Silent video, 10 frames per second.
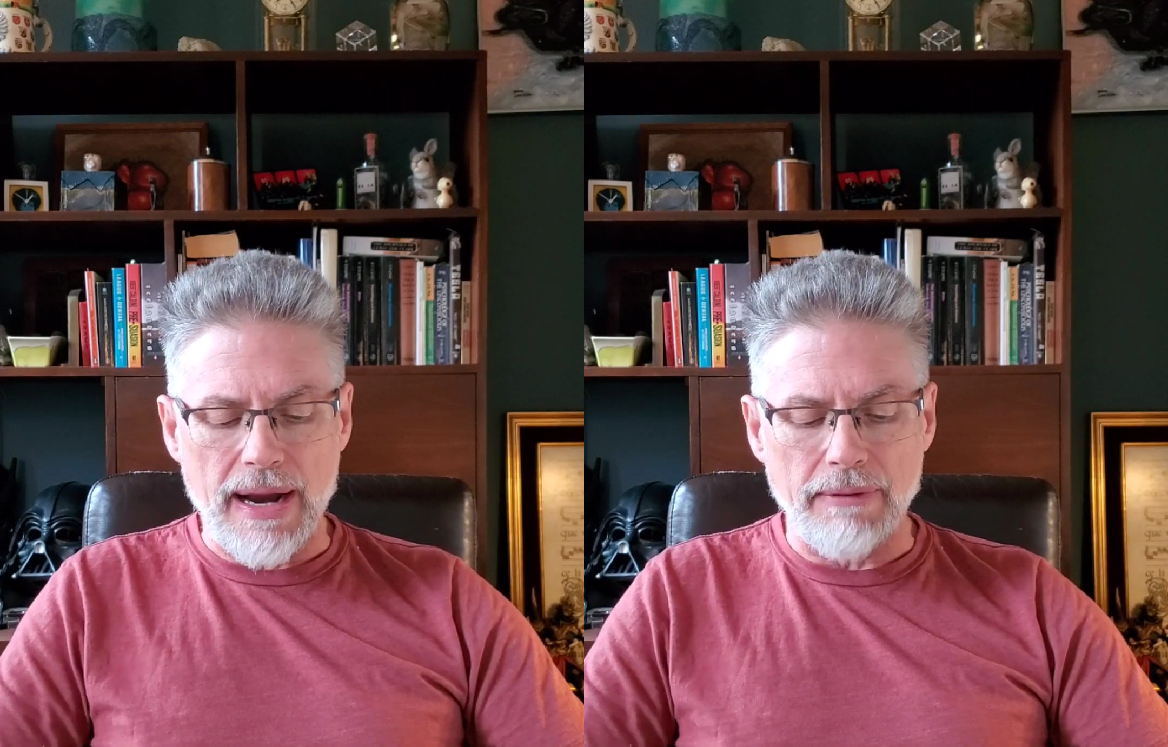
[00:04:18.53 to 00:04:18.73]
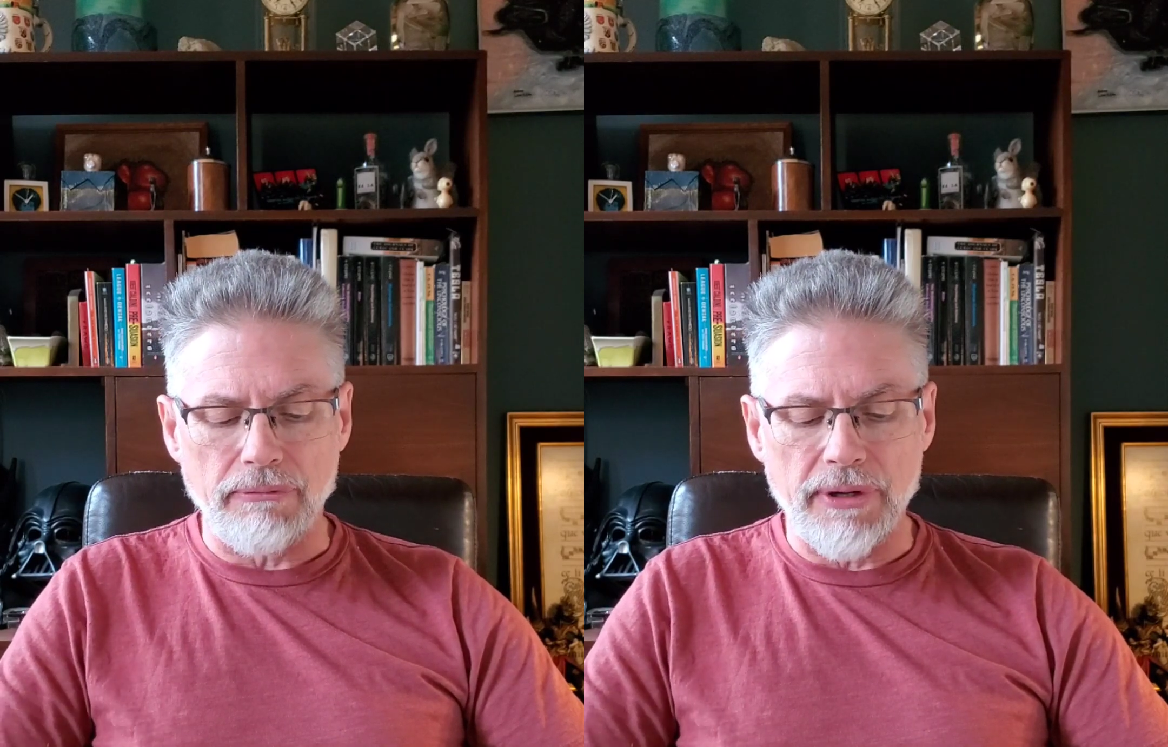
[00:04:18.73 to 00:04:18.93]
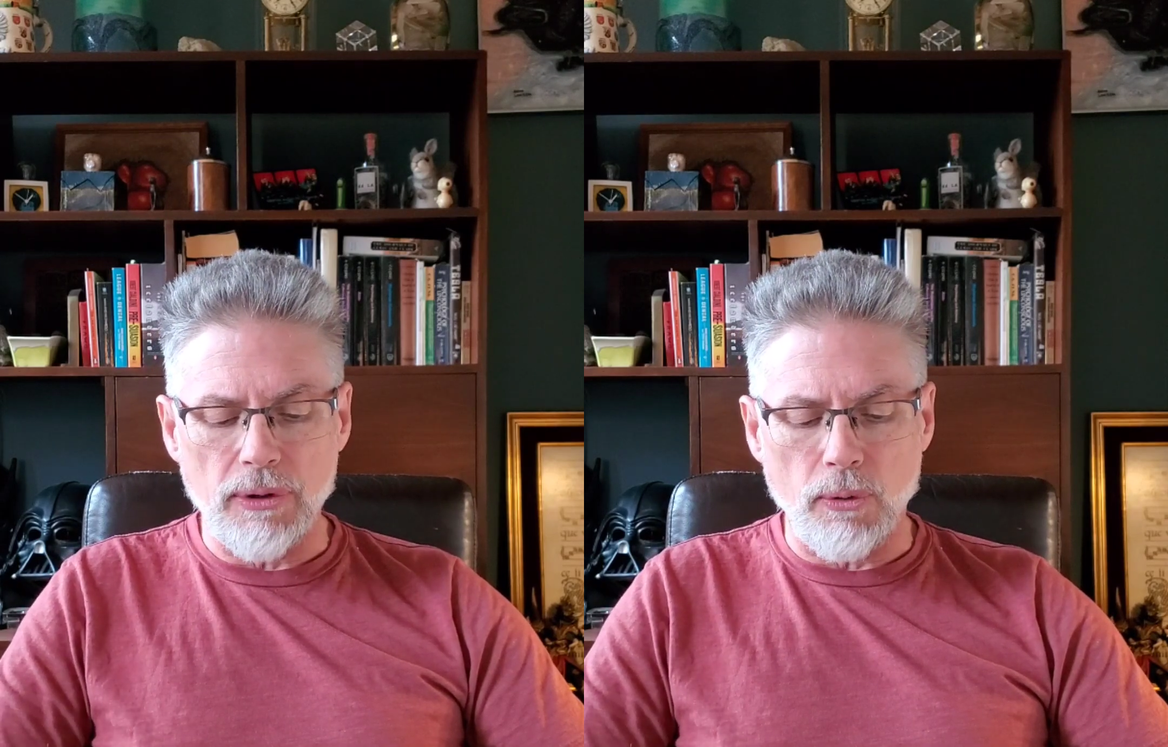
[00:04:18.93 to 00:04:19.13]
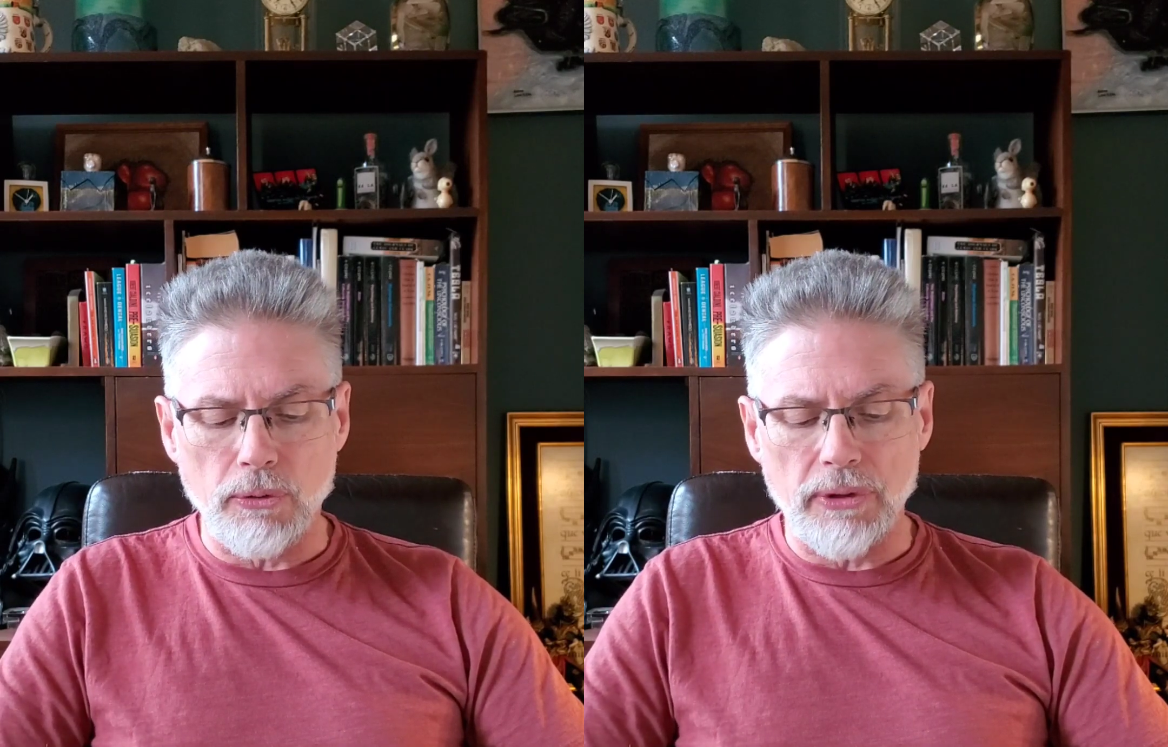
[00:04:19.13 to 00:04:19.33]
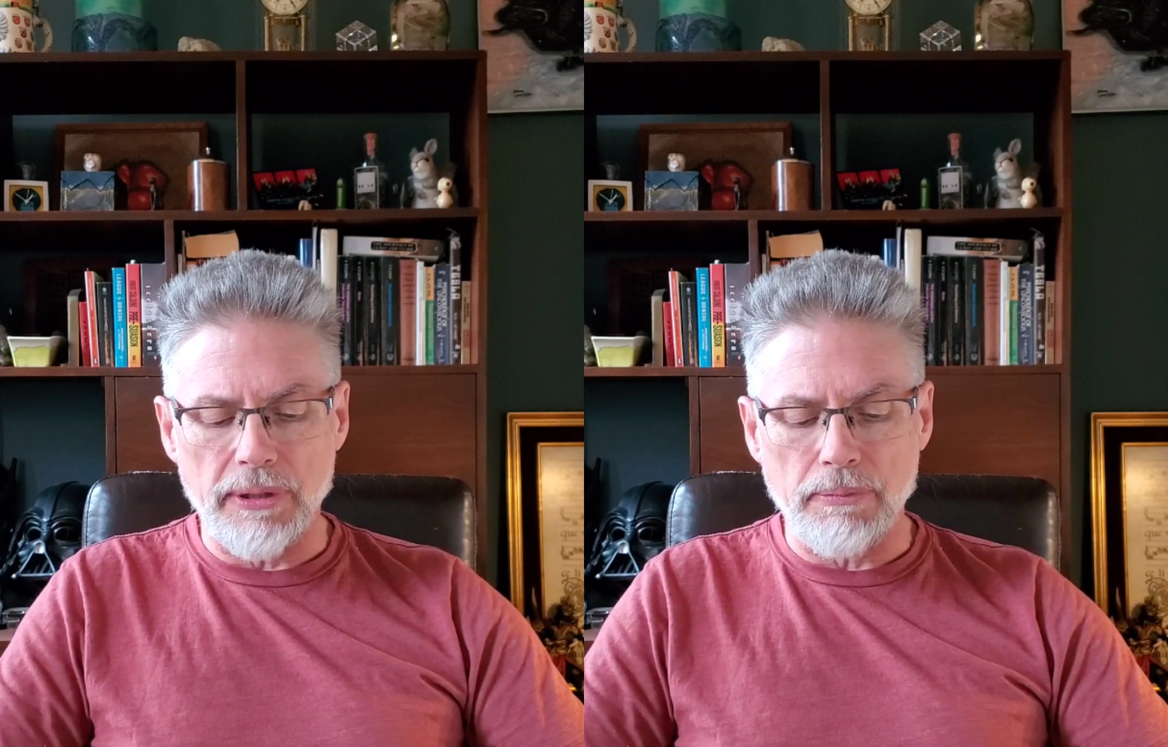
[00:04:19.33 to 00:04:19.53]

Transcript: every orderly